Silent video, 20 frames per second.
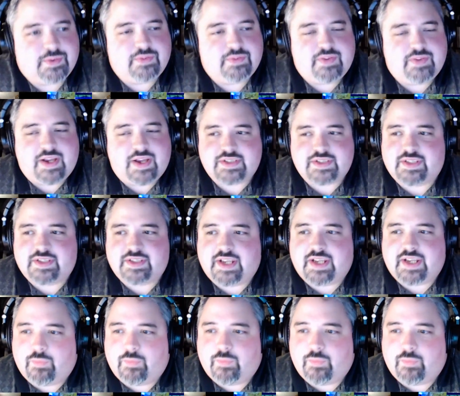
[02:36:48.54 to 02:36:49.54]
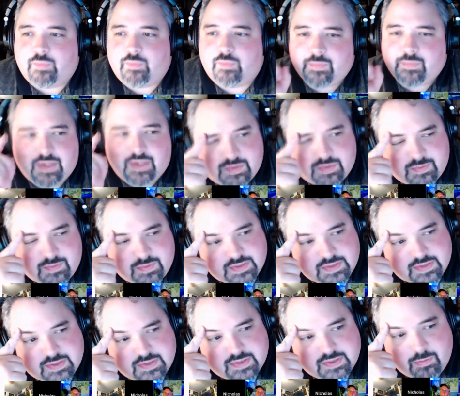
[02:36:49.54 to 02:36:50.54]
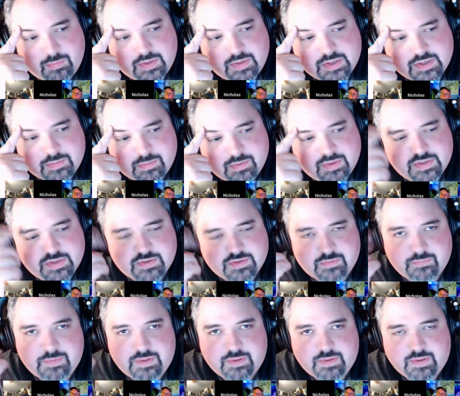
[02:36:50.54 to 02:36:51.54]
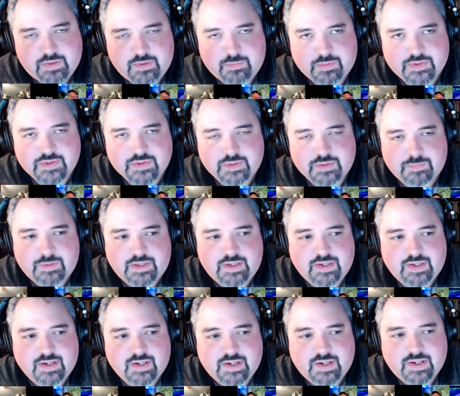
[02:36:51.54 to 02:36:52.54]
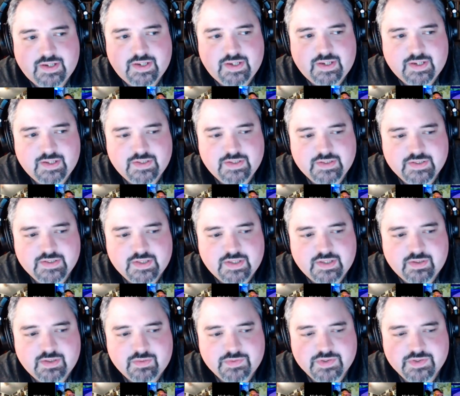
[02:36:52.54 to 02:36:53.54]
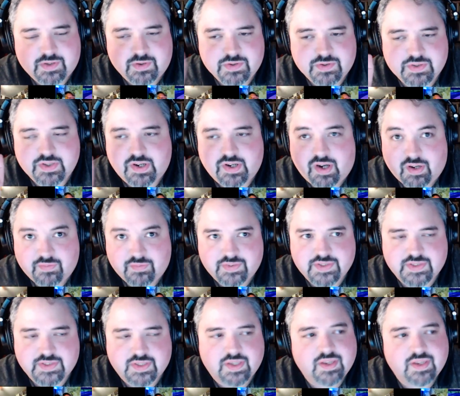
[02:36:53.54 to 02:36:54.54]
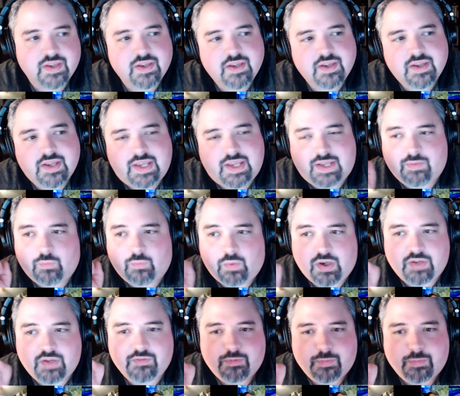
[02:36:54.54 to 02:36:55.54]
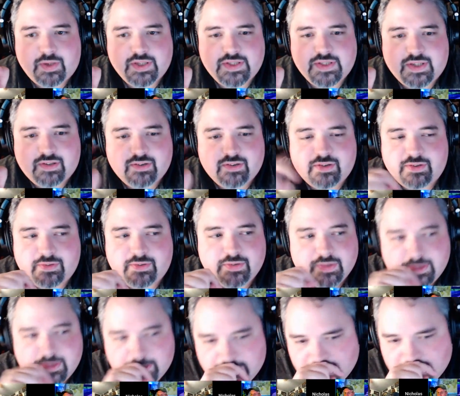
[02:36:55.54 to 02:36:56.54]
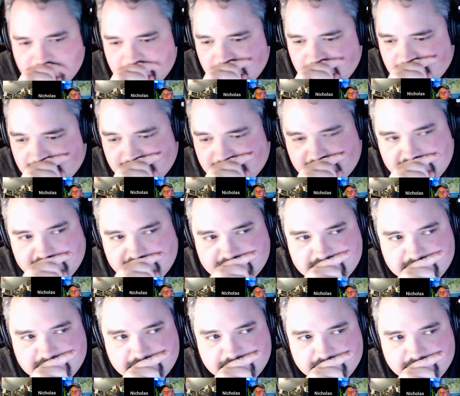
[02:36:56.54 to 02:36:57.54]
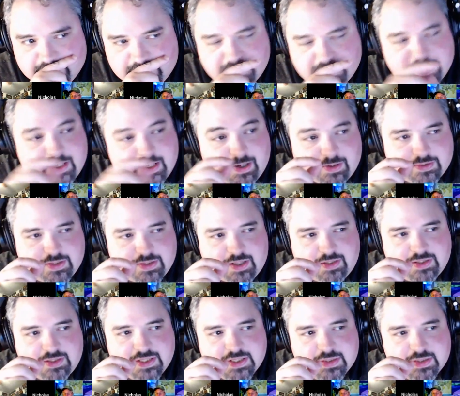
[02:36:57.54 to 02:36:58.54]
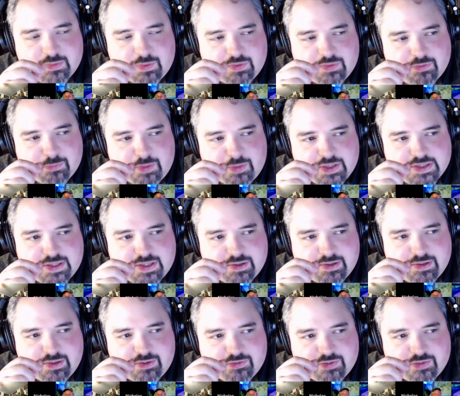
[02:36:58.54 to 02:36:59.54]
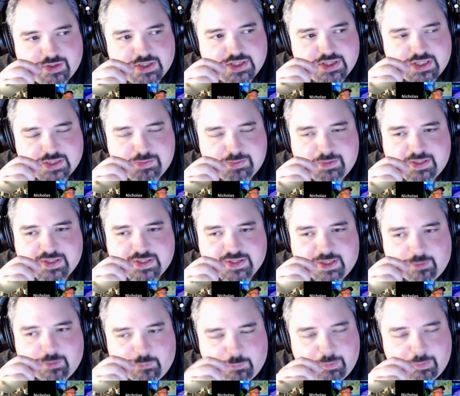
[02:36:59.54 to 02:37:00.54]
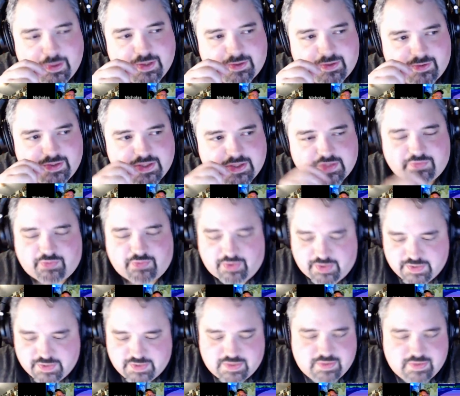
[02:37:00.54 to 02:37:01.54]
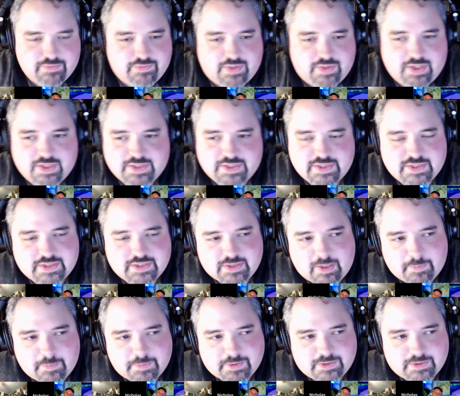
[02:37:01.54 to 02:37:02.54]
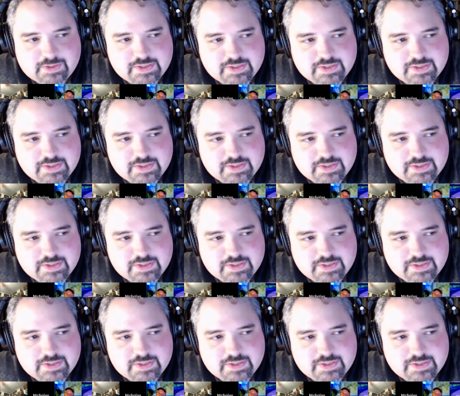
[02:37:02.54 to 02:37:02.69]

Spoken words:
actually got one. We got a whole bunch of breweries from the New Brunswick PEI and Nova Scotia, obviously, and one from Ontario. So I'll list the one from Ontario first, just because alphabetically it's first, then it's at the top of the list